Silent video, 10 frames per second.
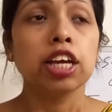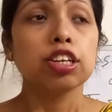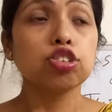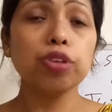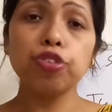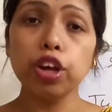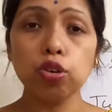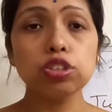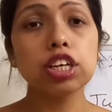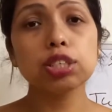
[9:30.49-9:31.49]
So if we
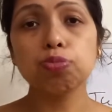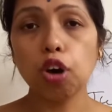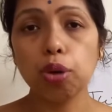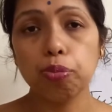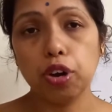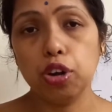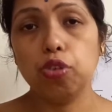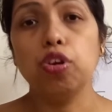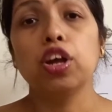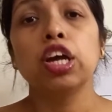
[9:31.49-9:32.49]
use the small
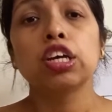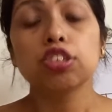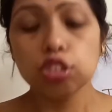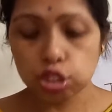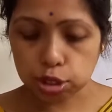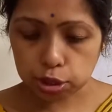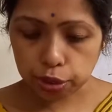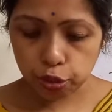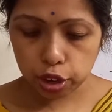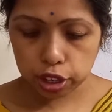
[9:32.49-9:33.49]
molecule, so
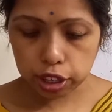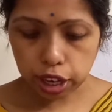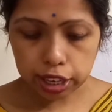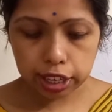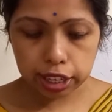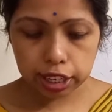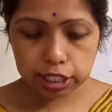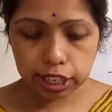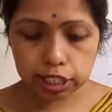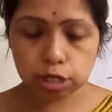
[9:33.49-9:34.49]
if we
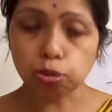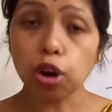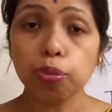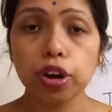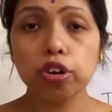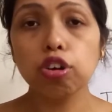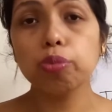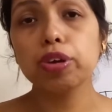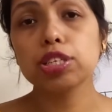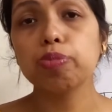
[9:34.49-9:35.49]
design the small molecule
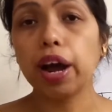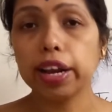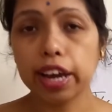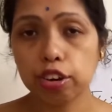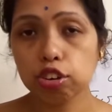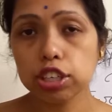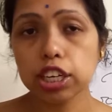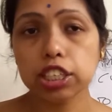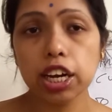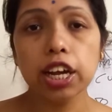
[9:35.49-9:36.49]
based bulk
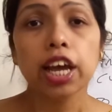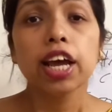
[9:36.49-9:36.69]
heterojunction,